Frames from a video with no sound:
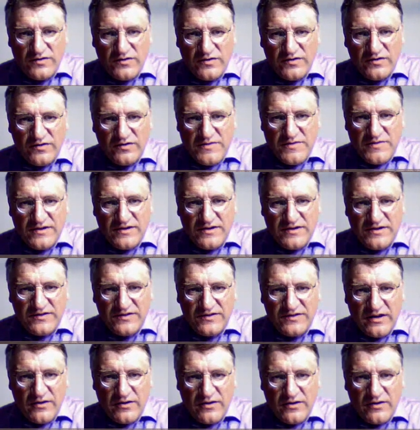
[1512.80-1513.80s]
something
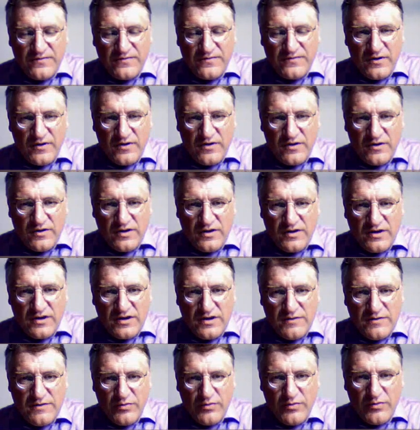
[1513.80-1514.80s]
instead
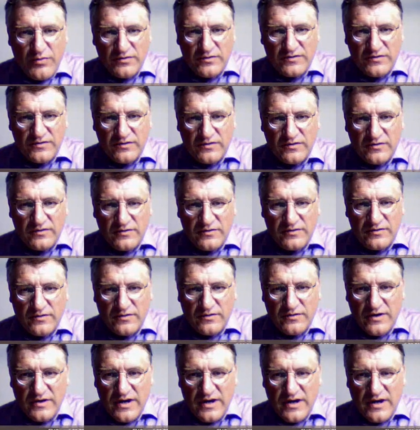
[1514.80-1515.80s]
of impulse,
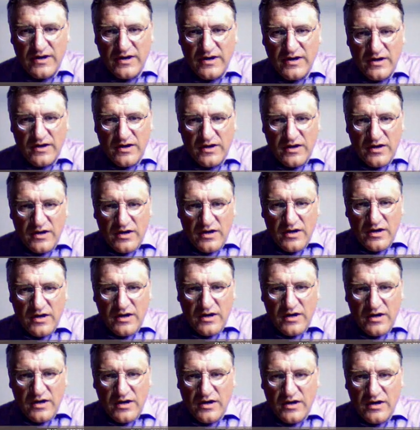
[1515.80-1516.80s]
okay.
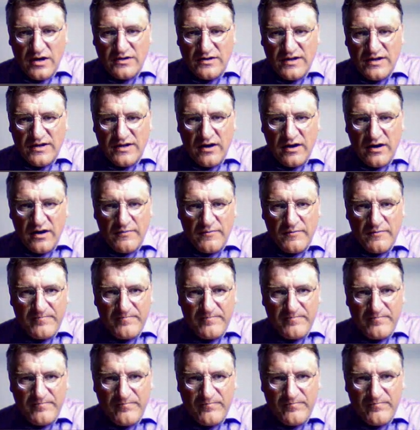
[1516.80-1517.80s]
Now